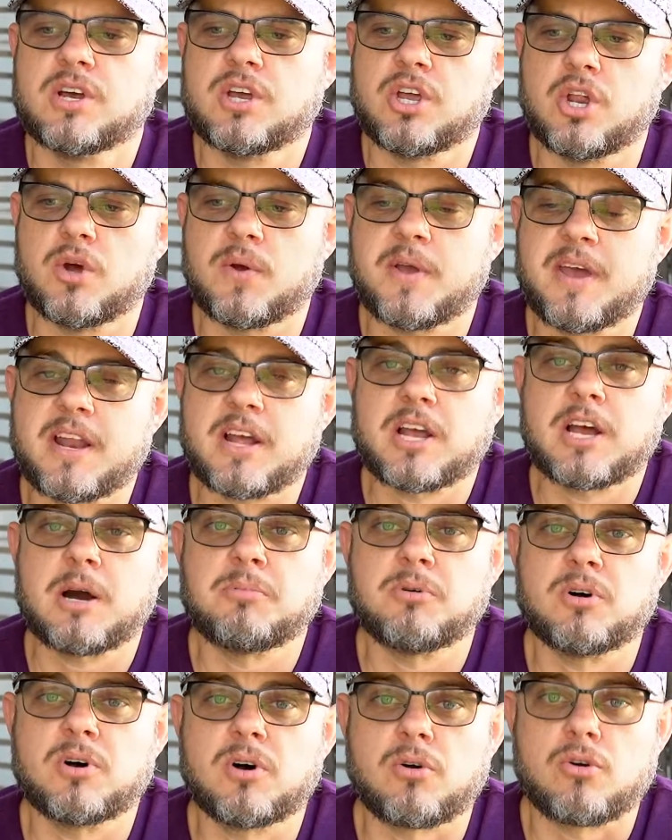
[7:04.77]
he had a
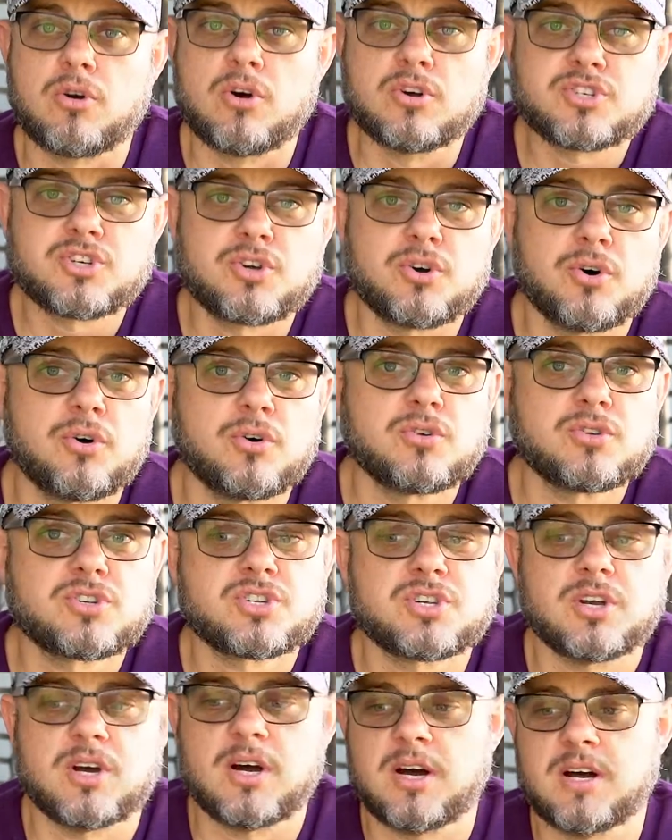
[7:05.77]
couple of
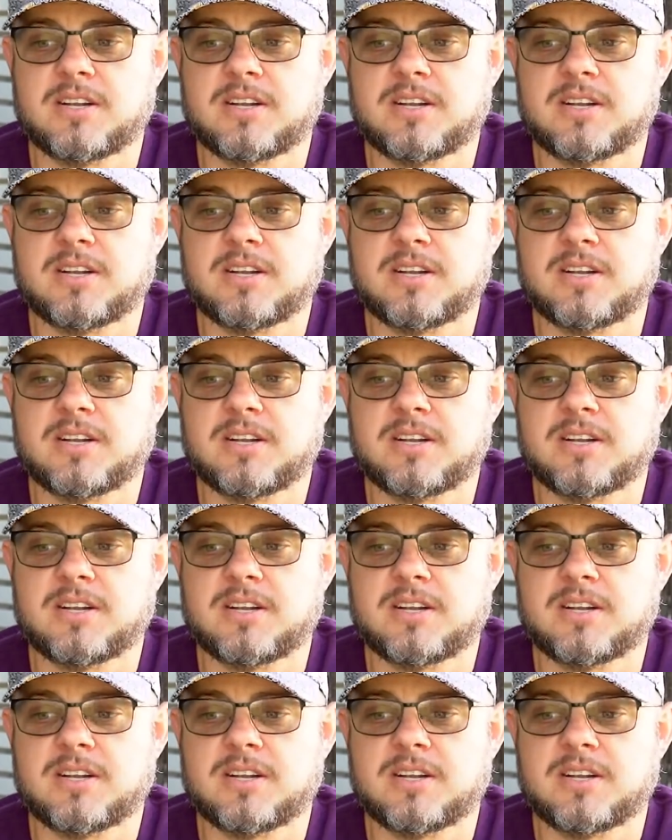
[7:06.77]
Orozcos,